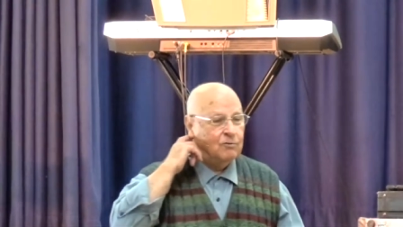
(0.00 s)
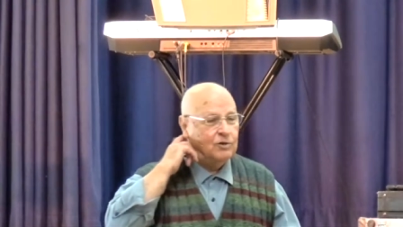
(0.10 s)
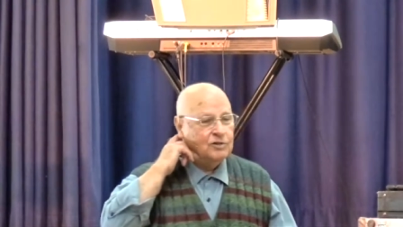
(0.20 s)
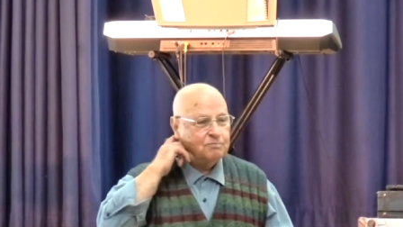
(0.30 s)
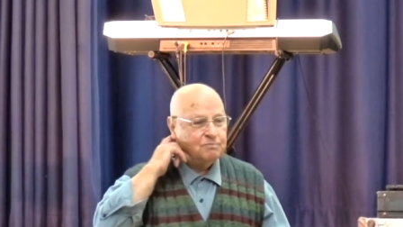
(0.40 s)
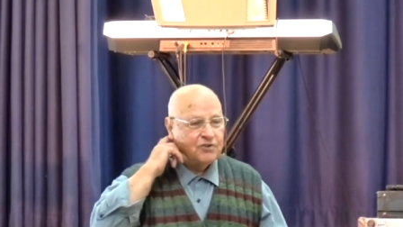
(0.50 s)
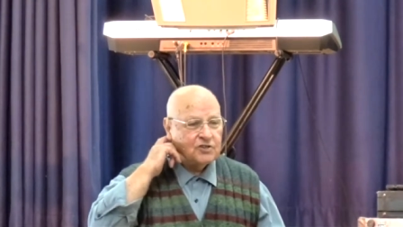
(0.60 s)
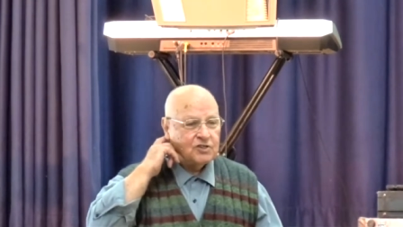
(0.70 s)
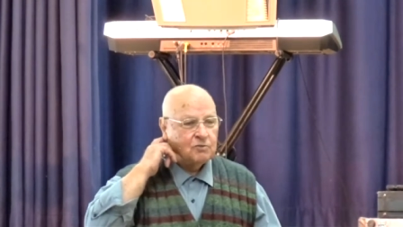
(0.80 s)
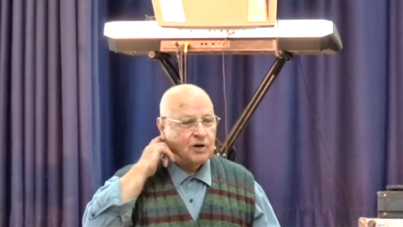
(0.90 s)
I wouldn't,
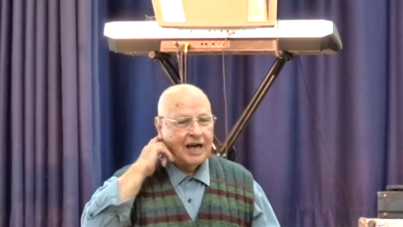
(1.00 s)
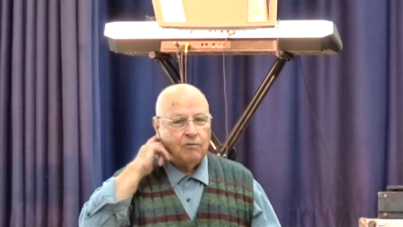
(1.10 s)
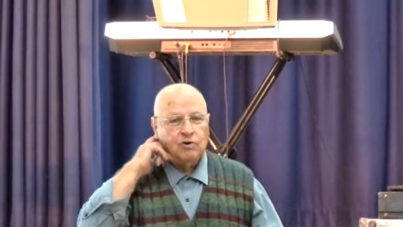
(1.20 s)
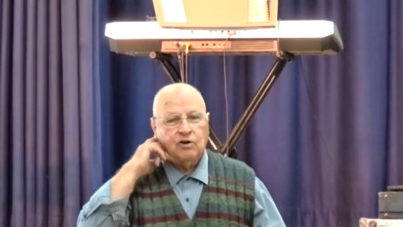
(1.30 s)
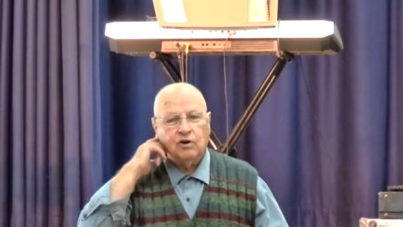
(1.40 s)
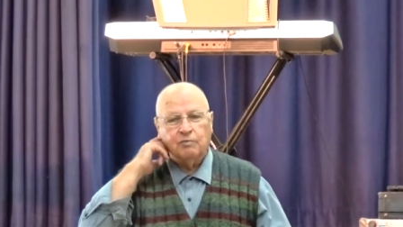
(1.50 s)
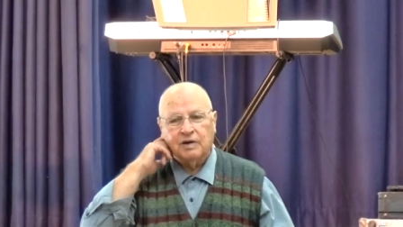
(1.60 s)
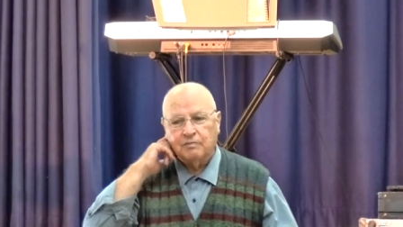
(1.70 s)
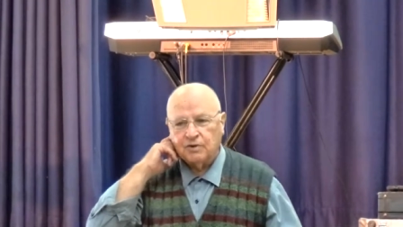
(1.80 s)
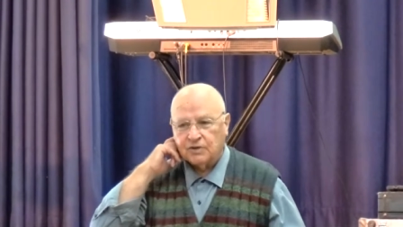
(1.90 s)
first of all, I wouldn't go
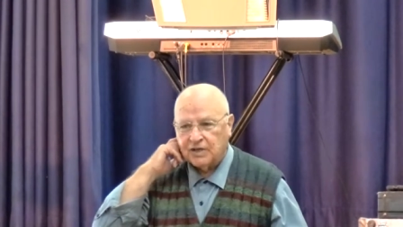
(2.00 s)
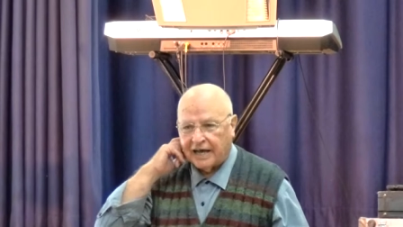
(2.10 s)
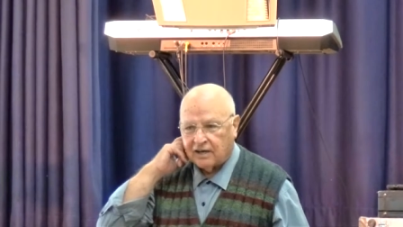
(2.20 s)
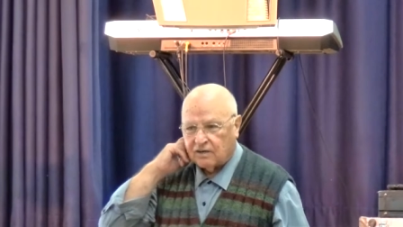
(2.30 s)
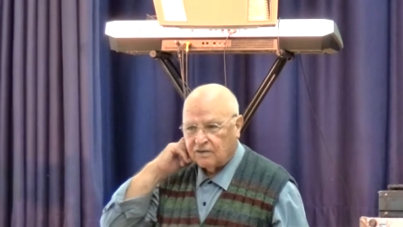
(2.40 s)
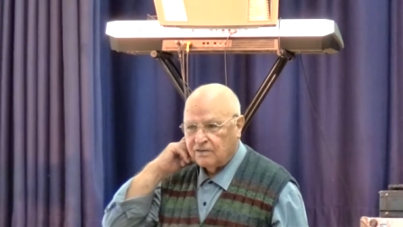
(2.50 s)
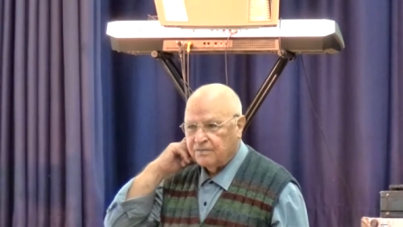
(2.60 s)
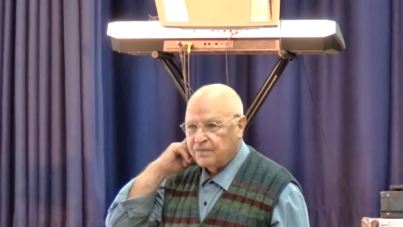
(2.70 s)
by motorcycle.